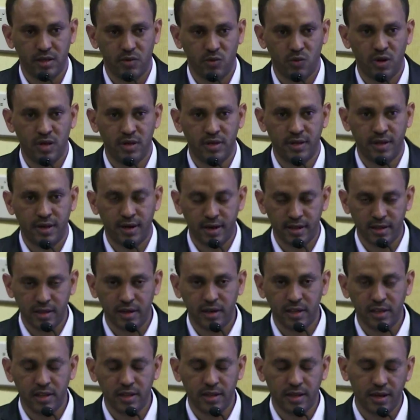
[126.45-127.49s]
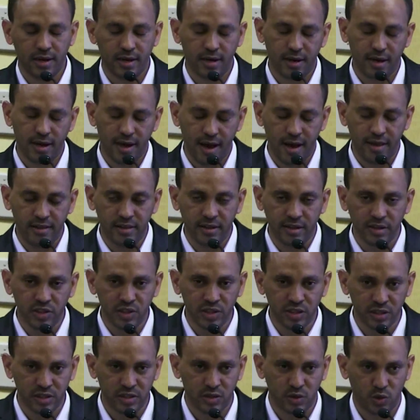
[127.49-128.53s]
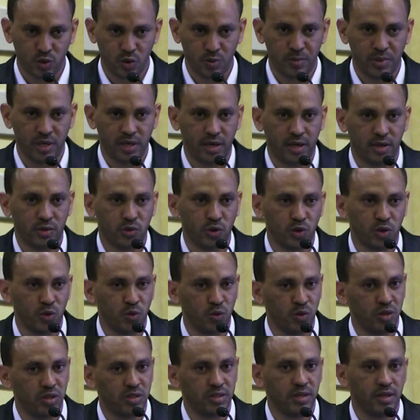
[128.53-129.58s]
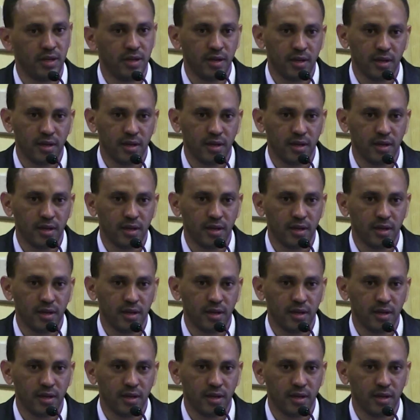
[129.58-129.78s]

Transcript: While in other regions it could be associated with